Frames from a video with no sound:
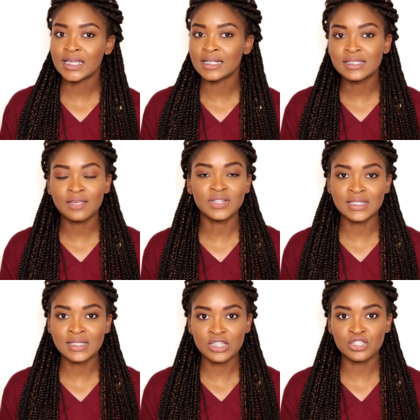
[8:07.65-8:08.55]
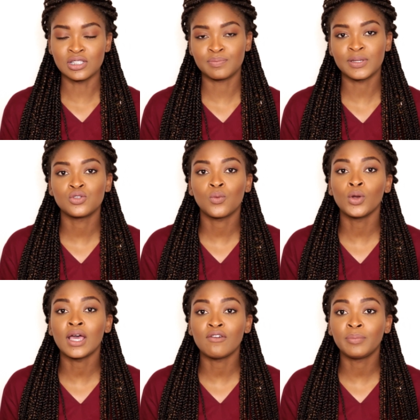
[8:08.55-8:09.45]
get 7 distinctions, but you
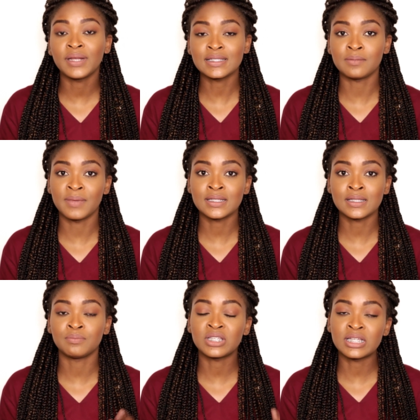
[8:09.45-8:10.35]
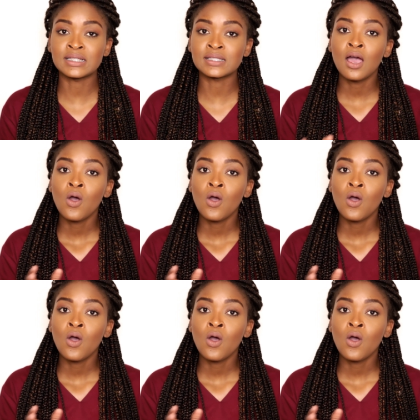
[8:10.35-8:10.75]
won't have a place in medicine, because